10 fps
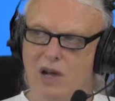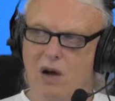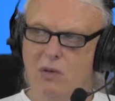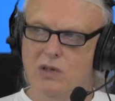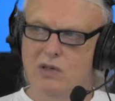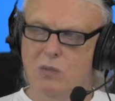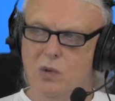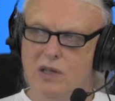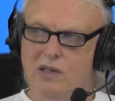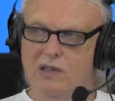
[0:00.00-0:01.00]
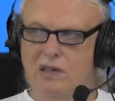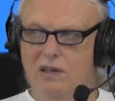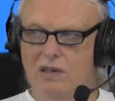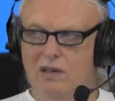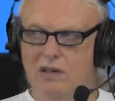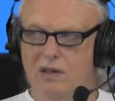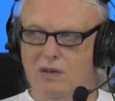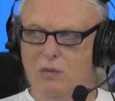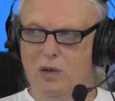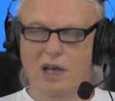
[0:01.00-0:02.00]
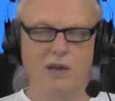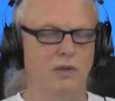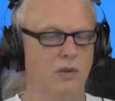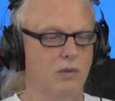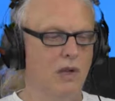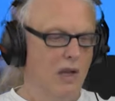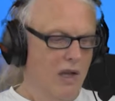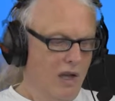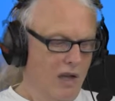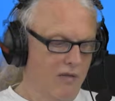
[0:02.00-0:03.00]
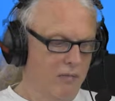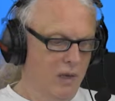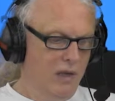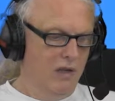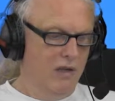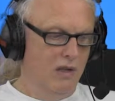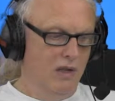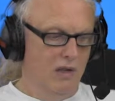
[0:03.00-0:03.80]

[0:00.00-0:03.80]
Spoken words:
hours, weeks, and what have you, have been